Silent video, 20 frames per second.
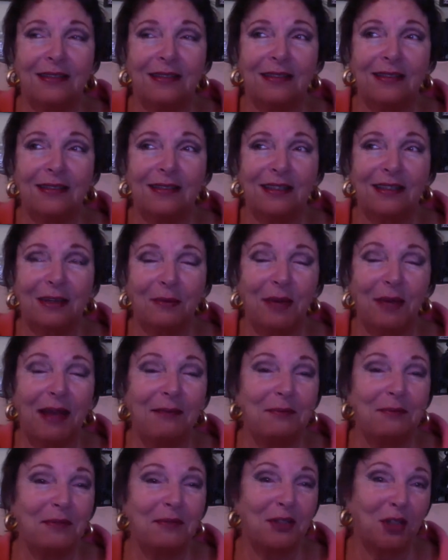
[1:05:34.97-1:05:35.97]
you know,
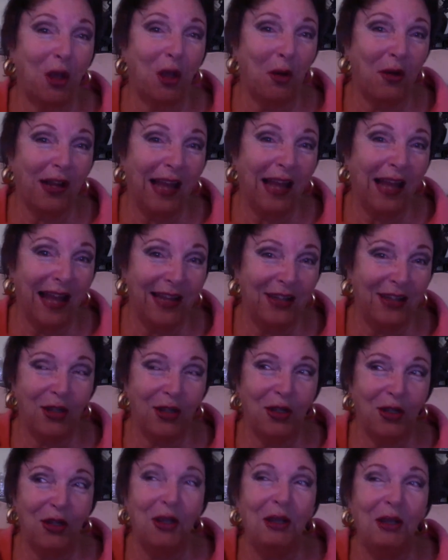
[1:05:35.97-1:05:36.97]
I'm so glad that
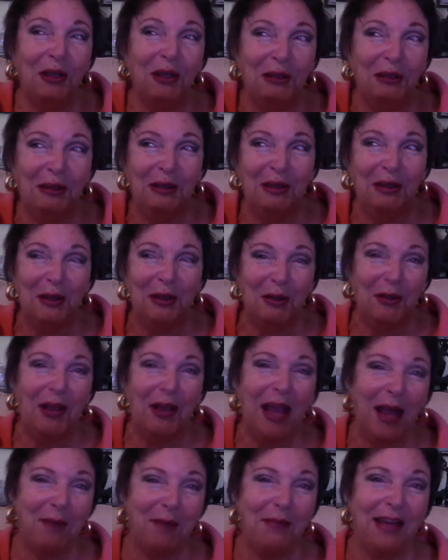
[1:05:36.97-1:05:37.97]
you're
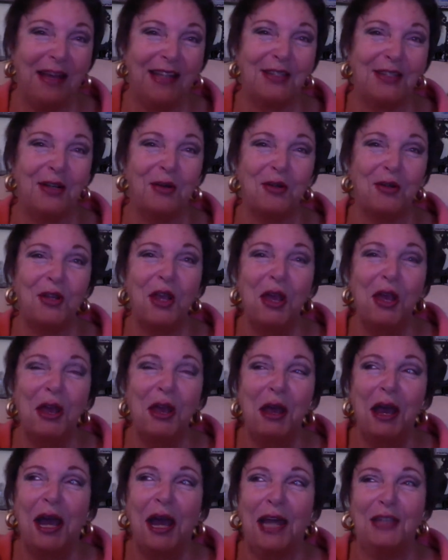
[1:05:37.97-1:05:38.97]
happy.
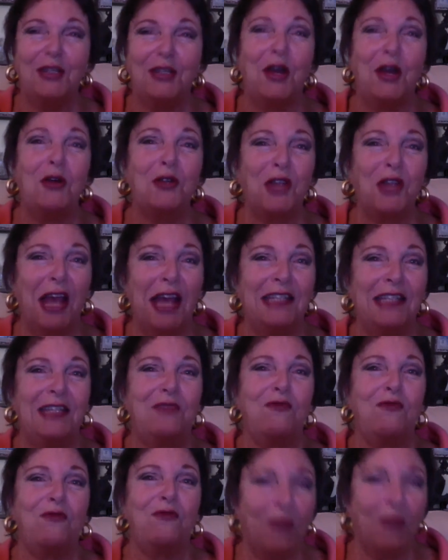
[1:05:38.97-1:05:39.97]
I told you as it
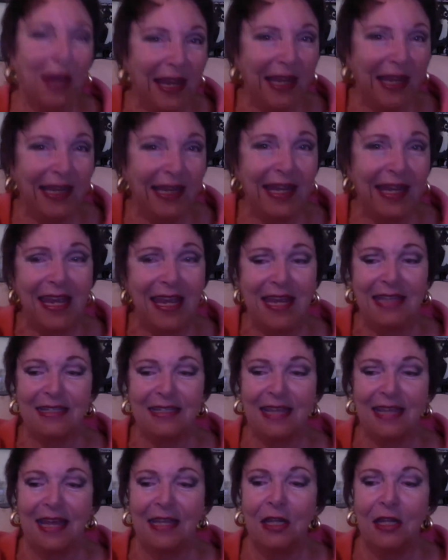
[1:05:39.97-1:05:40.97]
really is
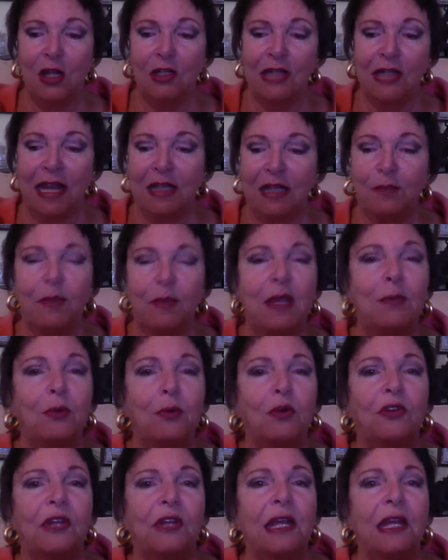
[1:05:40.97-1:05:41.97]
and not as
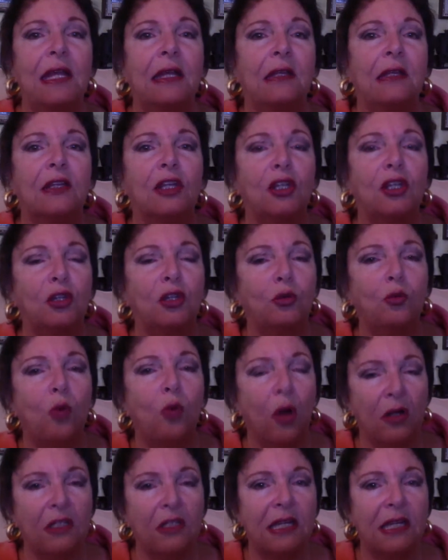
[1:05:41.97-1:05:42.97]
people think that you
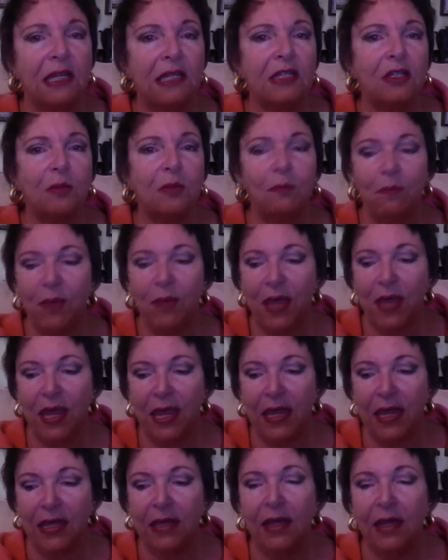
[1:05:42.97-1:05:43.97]
want it to
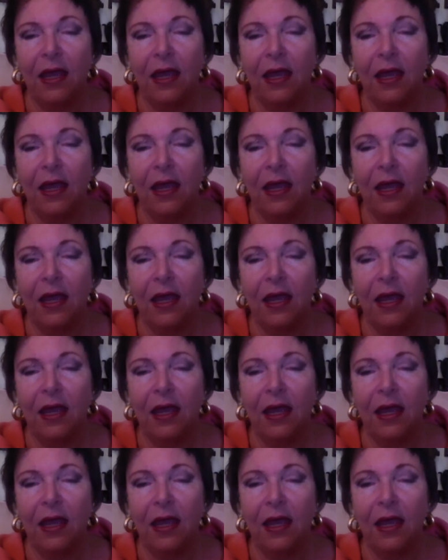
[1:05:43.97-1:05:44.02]
be.